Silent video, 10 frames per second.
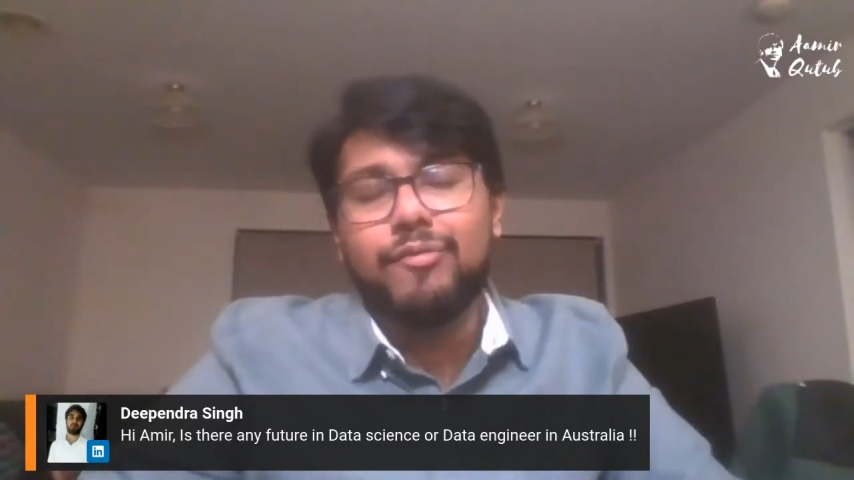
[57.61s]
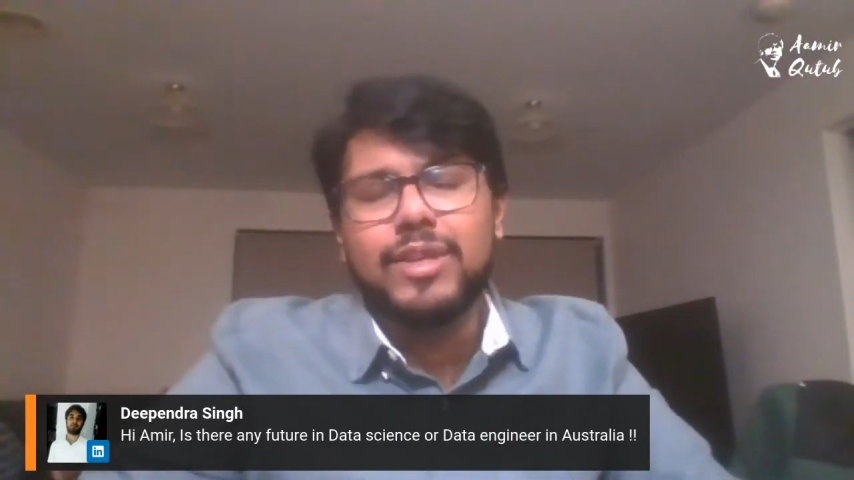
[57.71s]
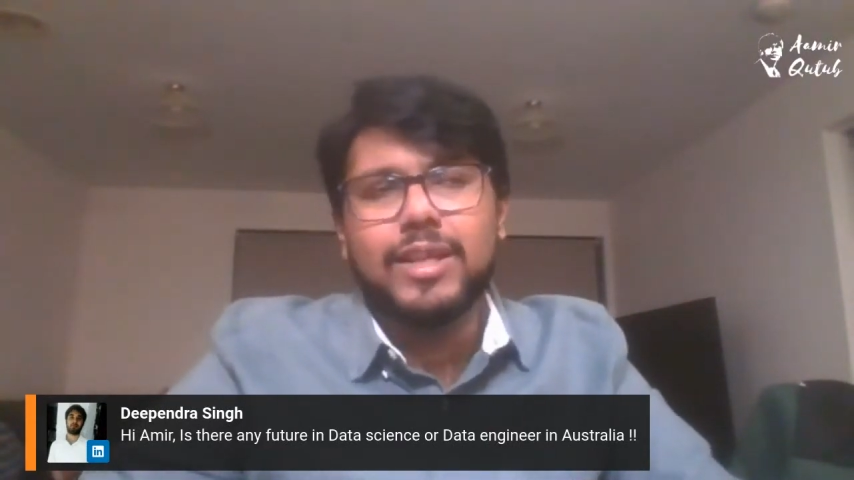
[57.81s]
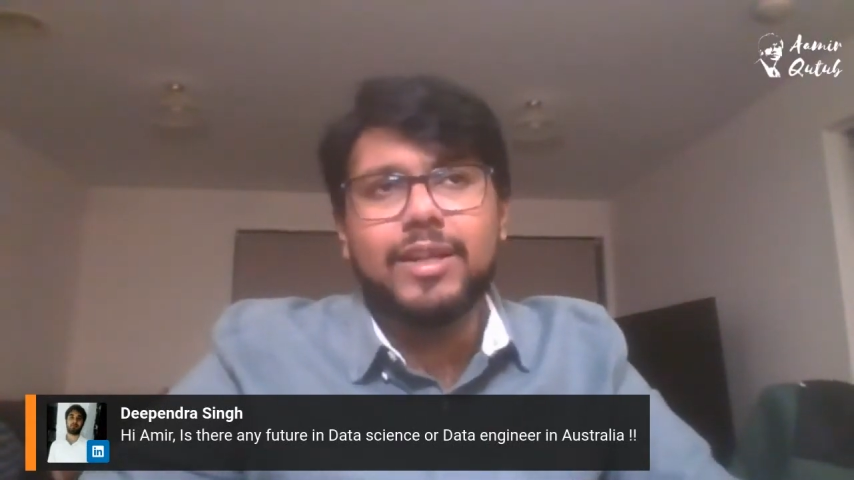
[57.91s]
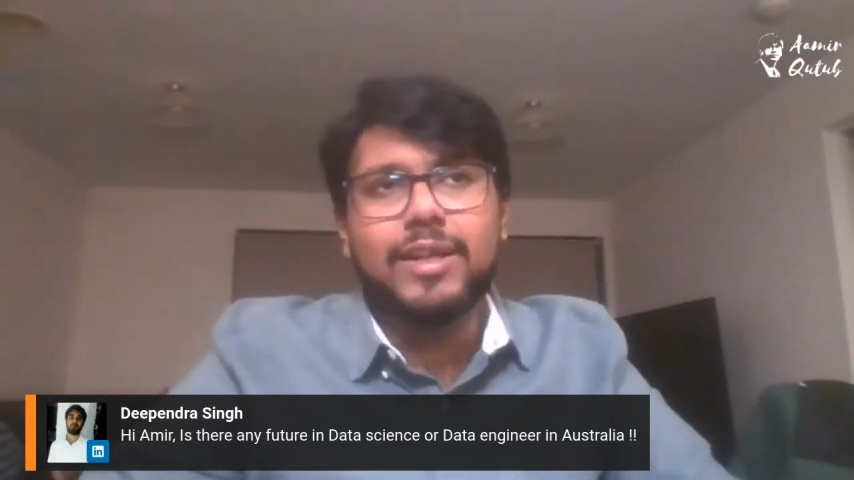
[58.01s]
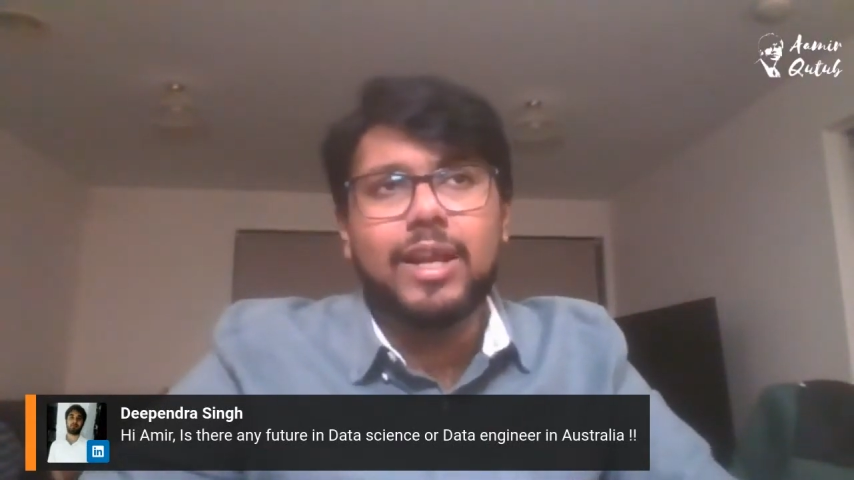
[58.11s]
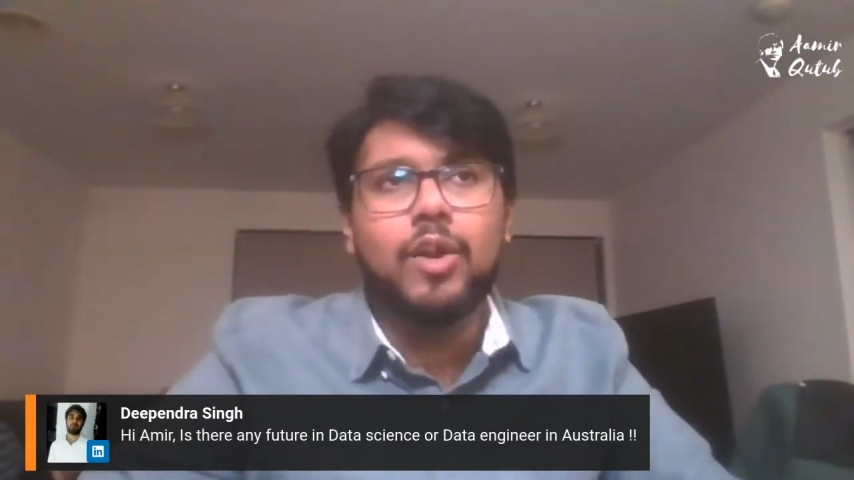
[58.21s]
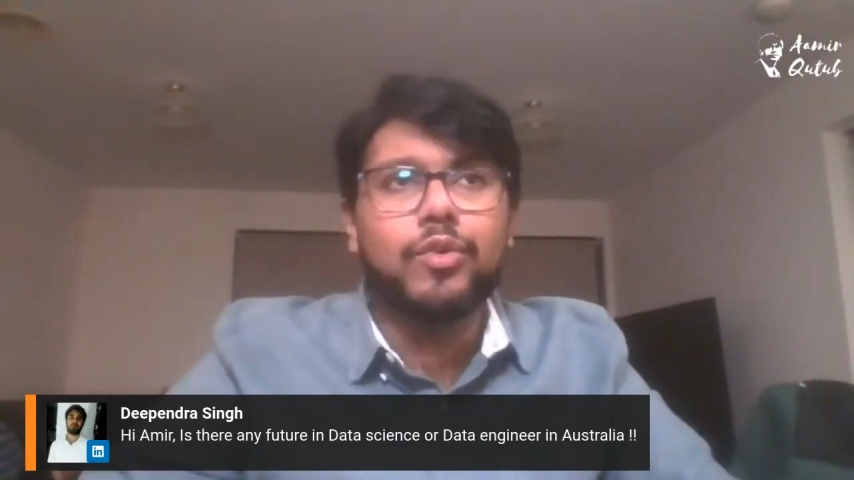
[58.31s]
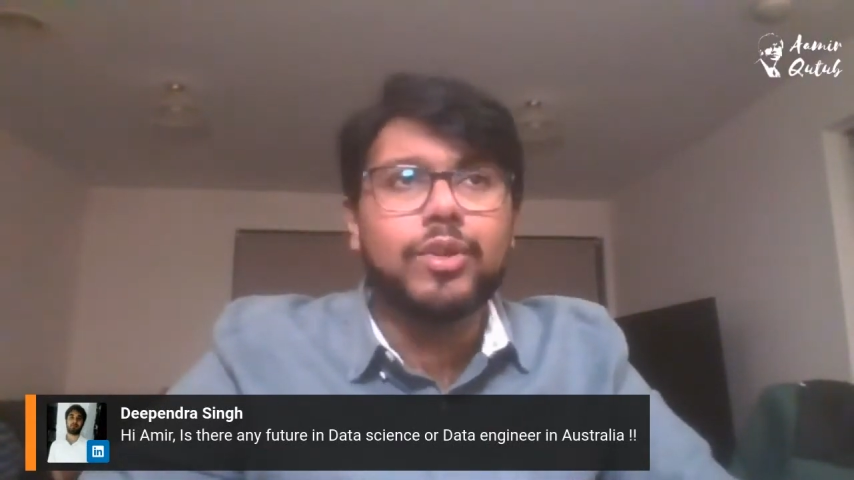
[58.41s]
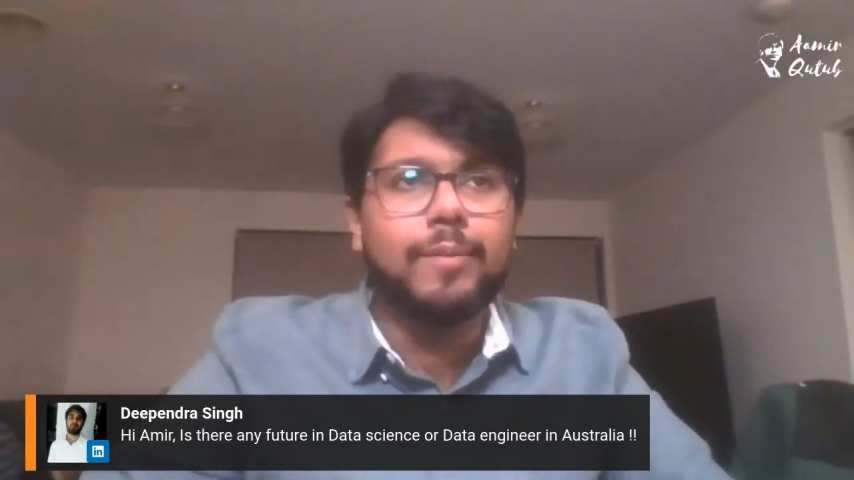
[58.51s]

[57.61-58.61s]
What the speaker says: visa that allowed